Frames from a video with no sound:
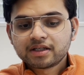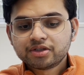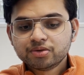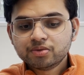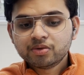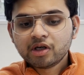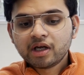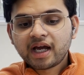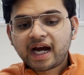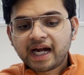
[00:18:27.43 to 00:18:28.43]
2,
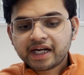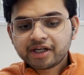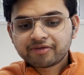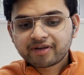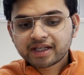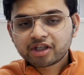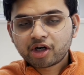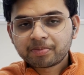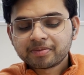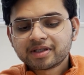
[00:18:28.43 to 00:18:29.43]
identify the
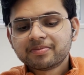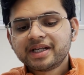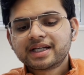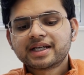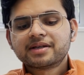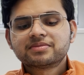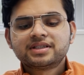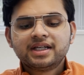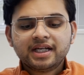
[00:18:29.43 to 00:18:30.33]
optimal break times.